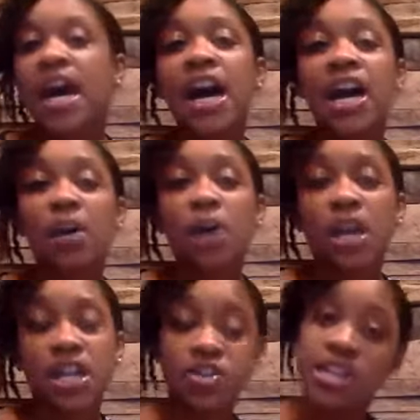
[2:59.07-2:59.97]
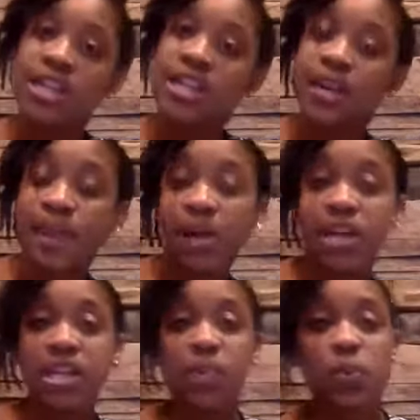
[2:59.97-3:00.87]
Another thing to think about
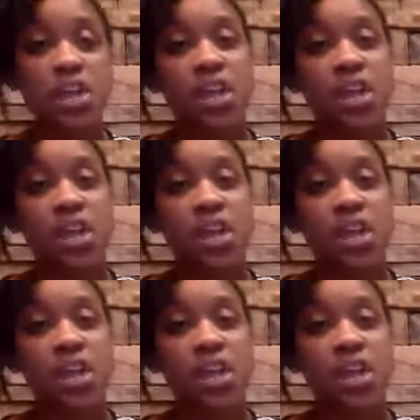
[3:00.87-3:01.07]
is, will